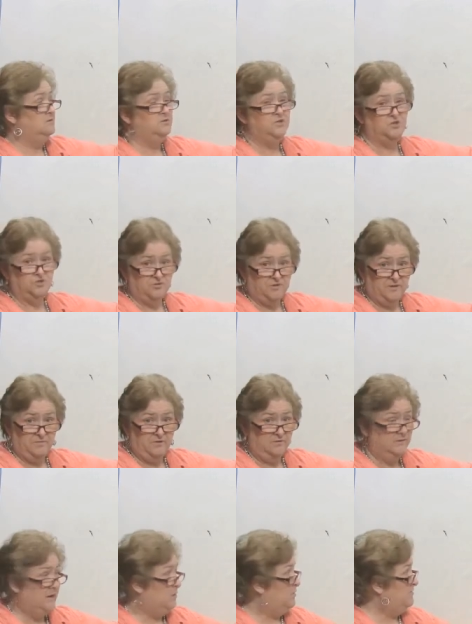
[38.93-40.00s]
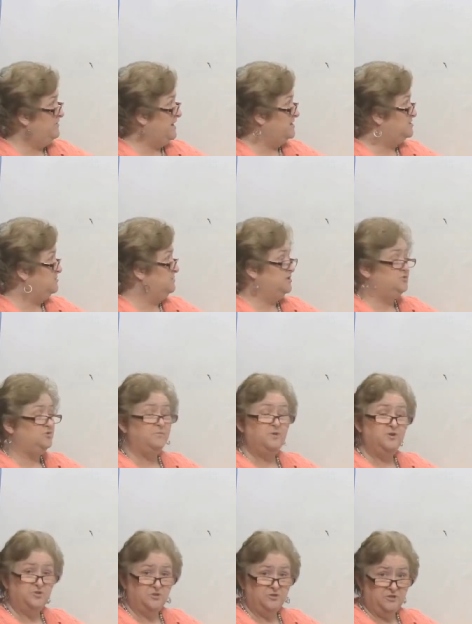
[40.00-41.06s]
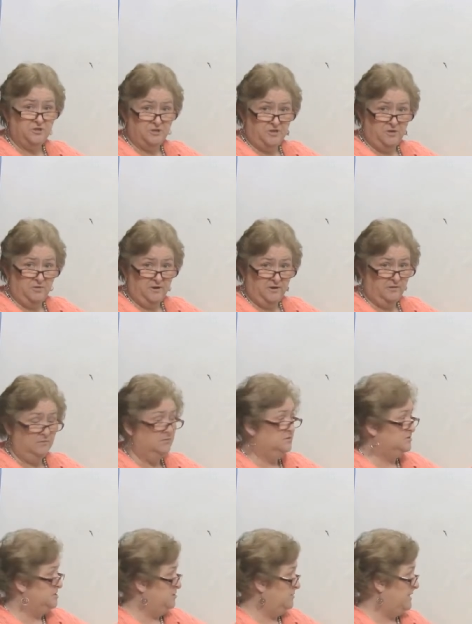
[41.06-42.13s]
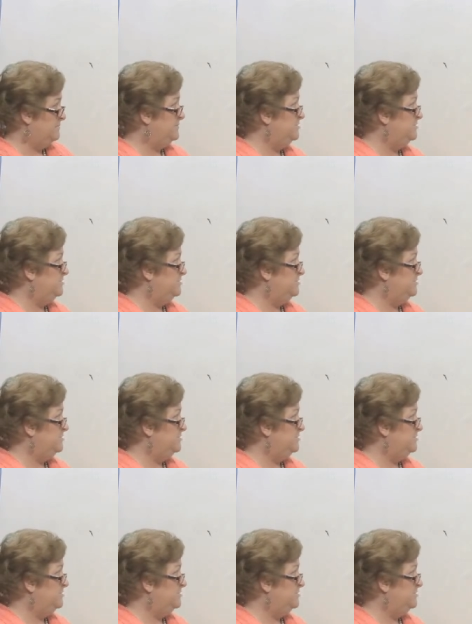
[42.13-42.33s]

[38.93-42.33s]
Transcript: Distribute. And we've got some distribution to do here, so let me